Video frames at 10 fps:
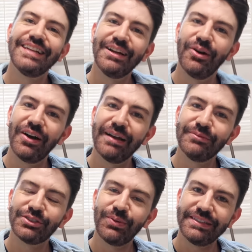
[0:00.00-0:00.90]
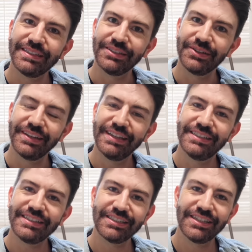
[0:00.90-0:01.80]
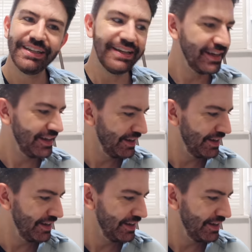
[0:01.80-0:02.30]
Tell you what, I am sweating doing this. It's actually